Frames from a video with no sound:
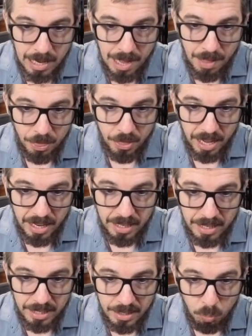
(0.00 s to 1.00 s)
and then
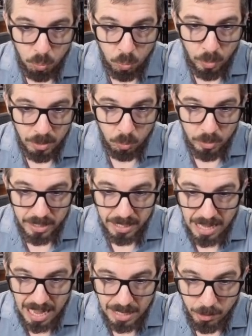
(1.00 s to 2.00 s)
it went with the
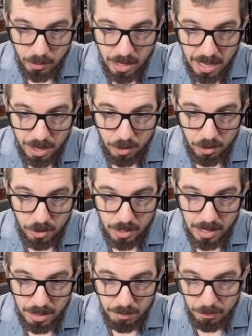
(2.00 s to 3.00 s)
calculator
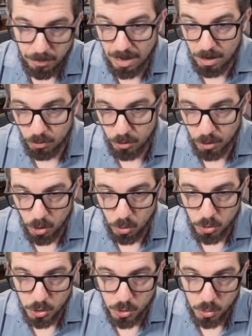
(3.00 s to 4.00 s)
and found
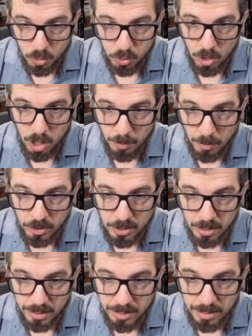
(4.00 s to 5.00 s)
those 2,
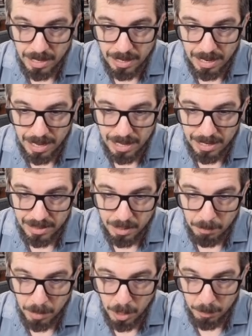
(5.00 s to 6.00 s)
obviously, and added
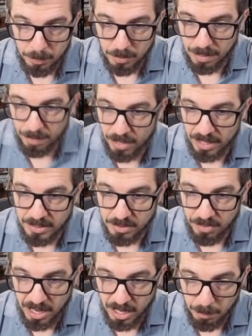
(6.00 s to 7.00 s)
them up and then
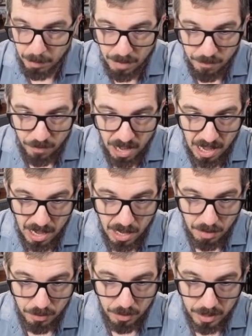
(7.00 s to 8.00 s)
divided by
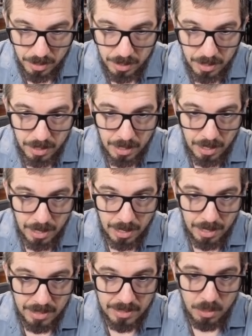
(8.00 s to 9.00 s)
5.
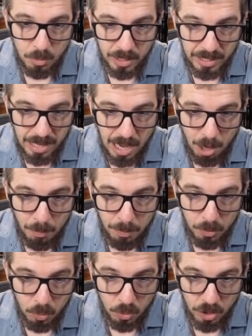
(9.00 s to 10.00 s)
Let's see what the
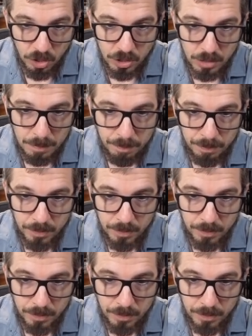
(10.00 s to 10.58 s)
output was.